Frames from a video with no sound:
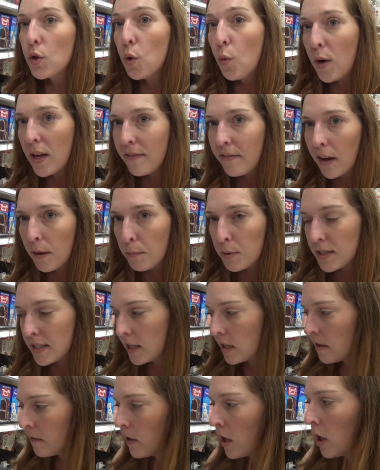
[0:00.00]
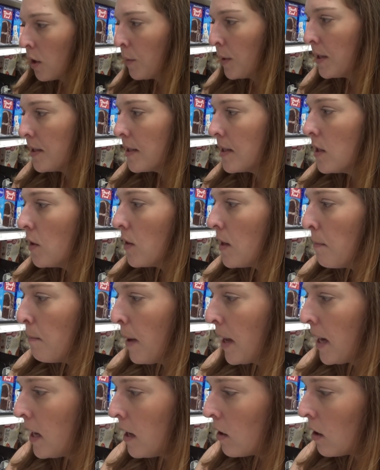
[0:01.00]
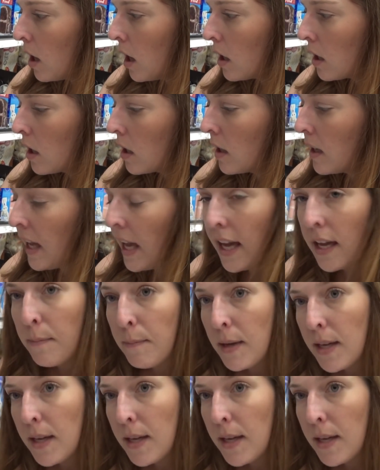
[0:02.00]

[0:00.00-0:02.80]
25% off cartwheels. So the Betty Crocker cake